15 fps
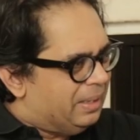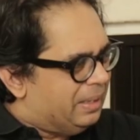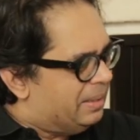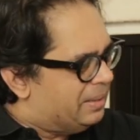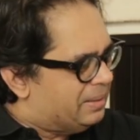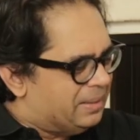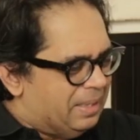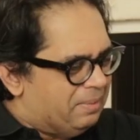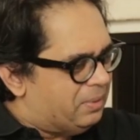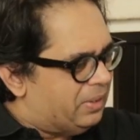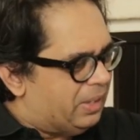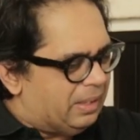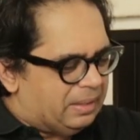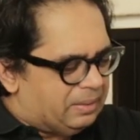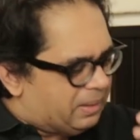It is never
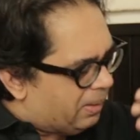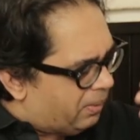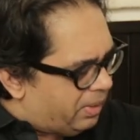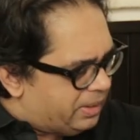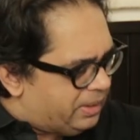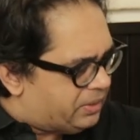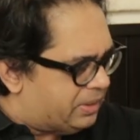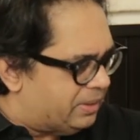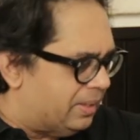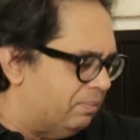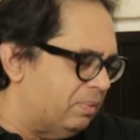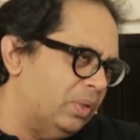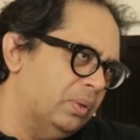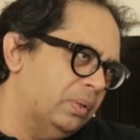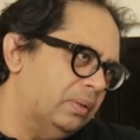really, the audience is
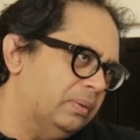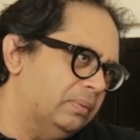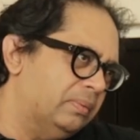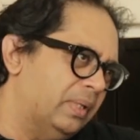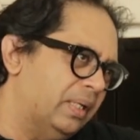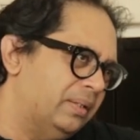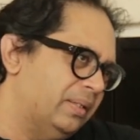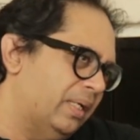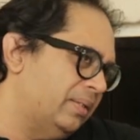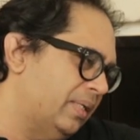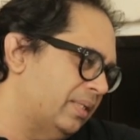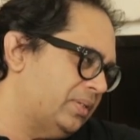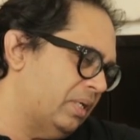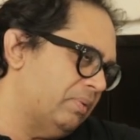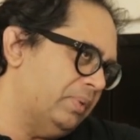never known. And
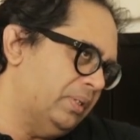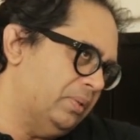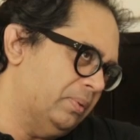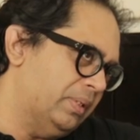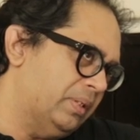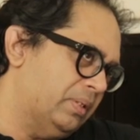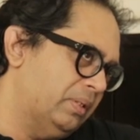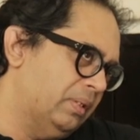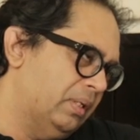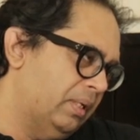that's how we do it.